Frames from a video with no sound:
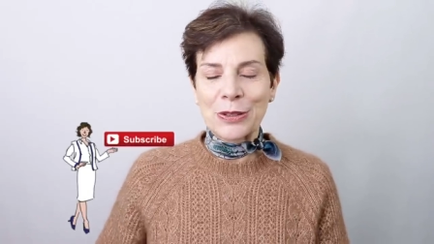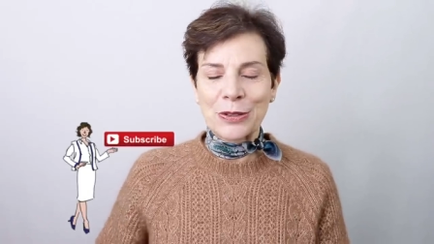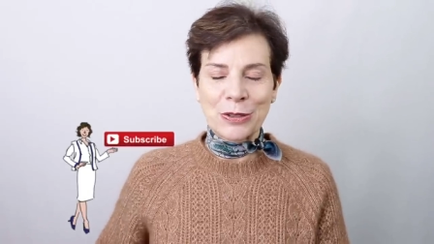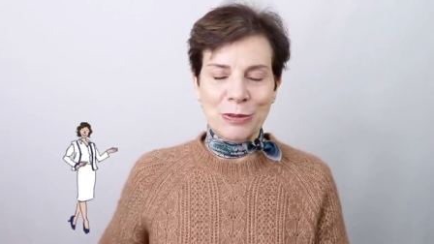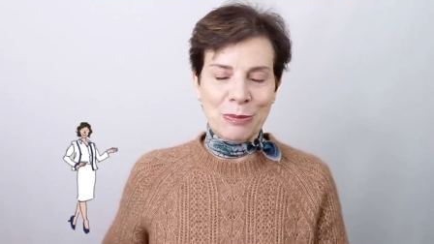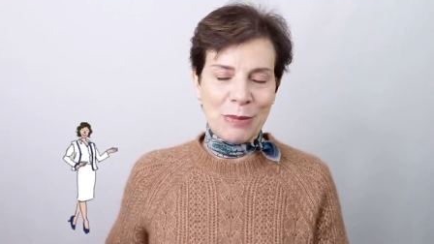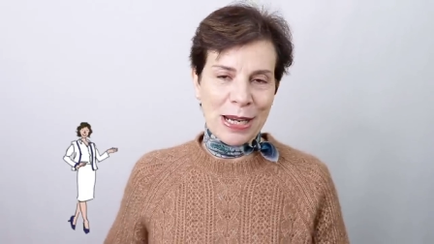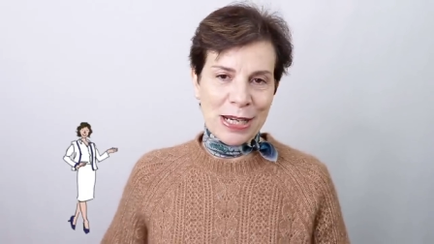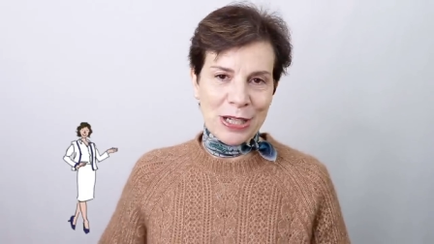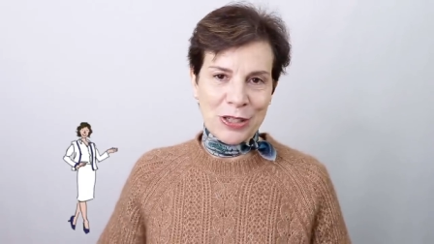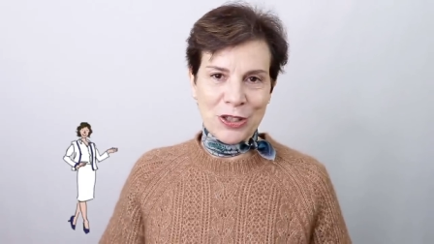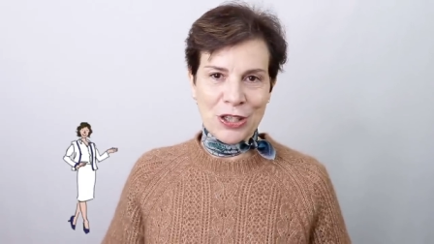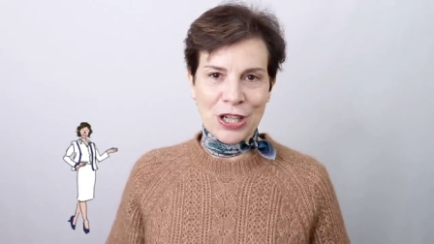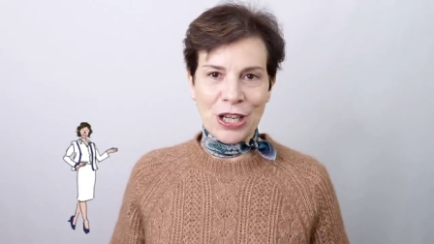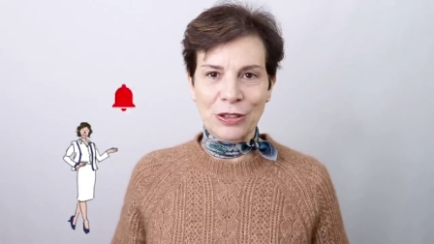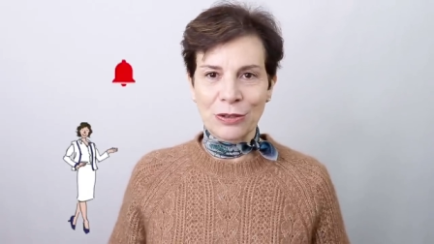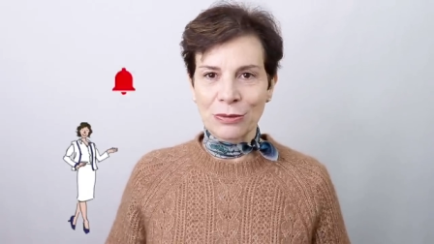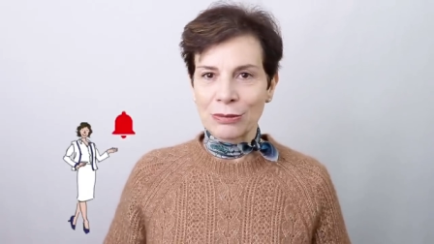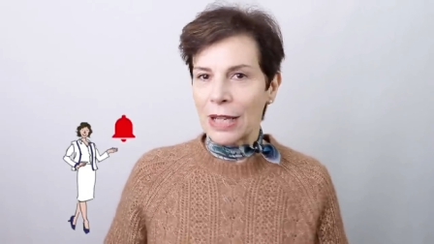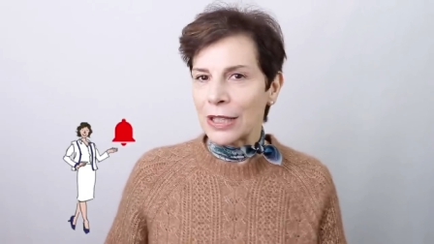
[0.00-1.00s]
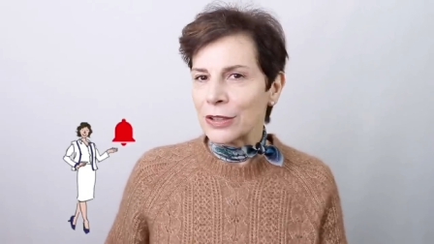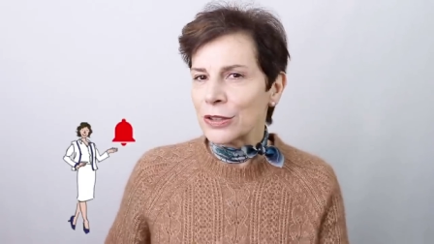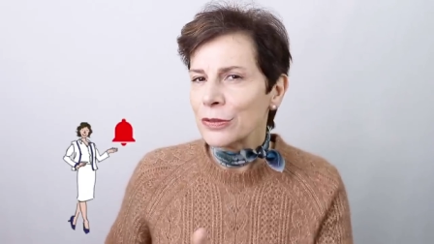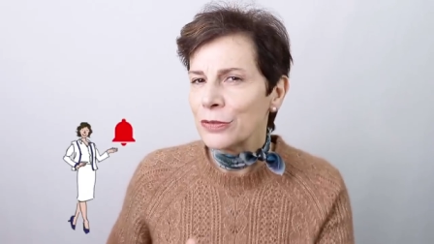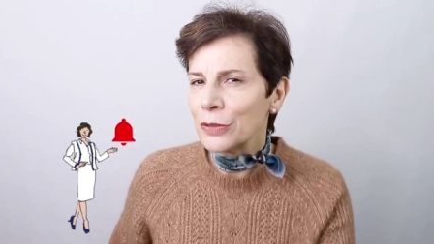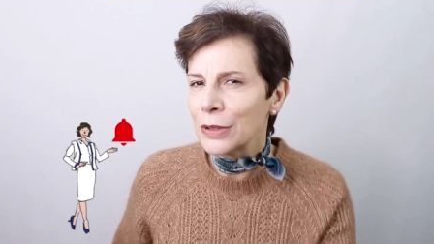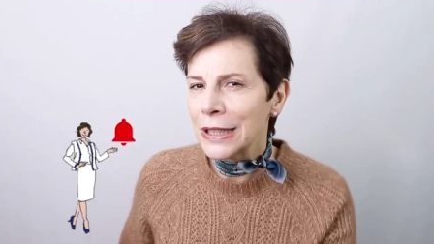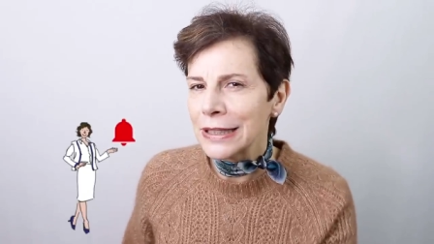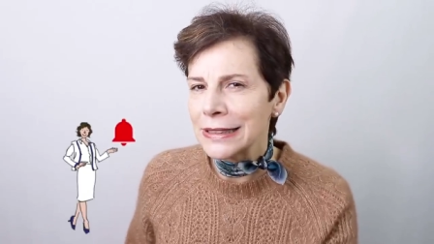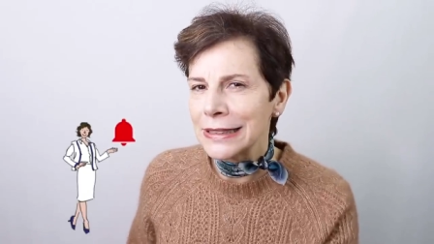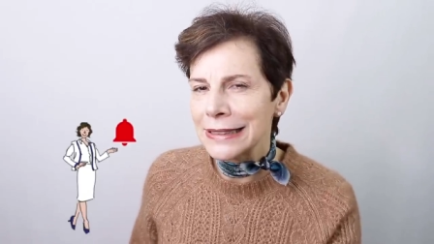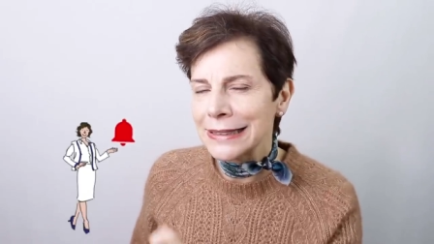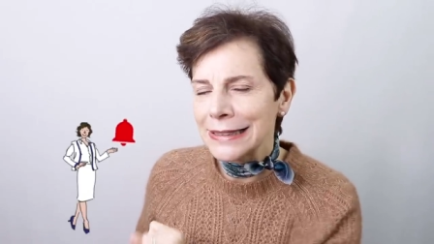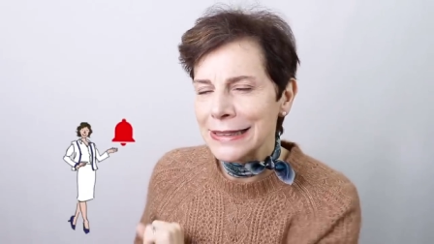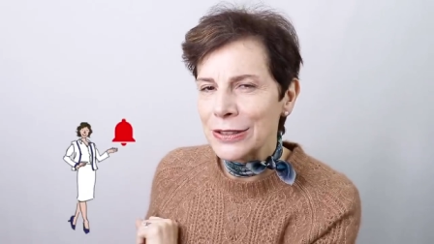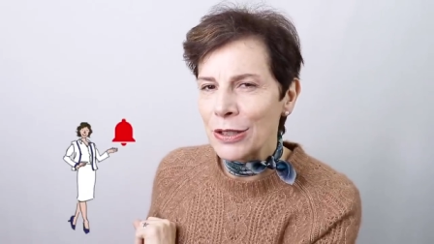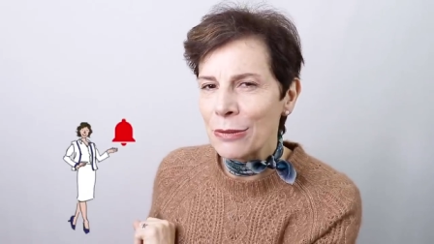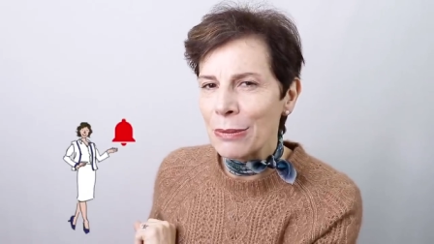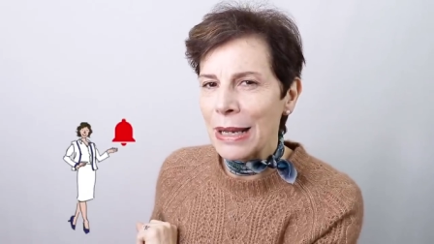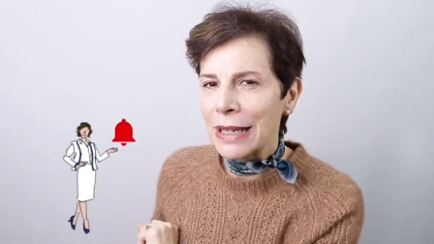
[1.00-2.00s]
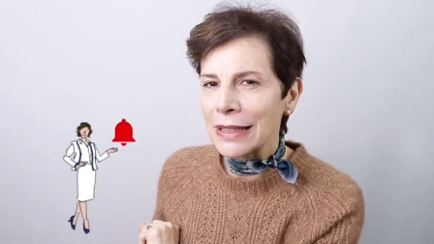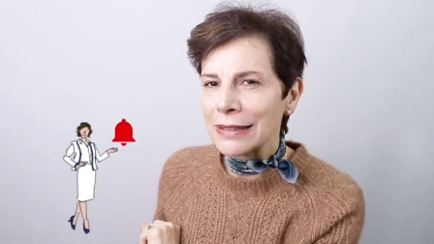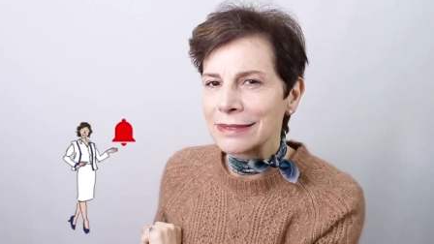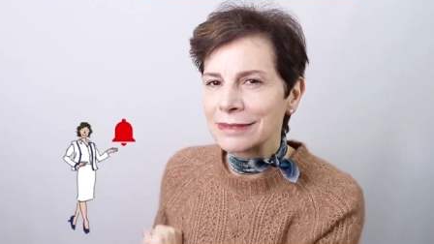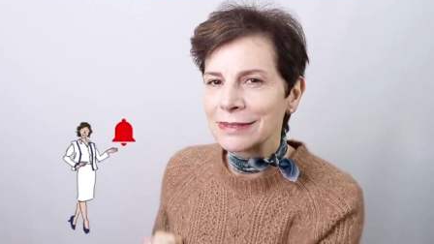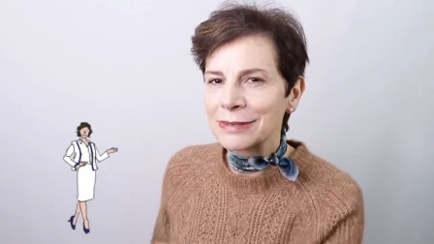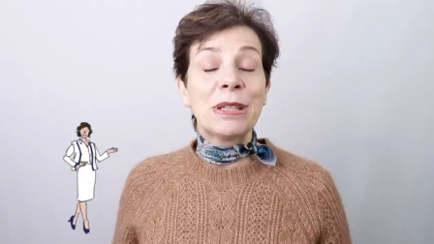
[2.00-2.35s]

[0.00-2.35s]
to my channel and don't forget that little bell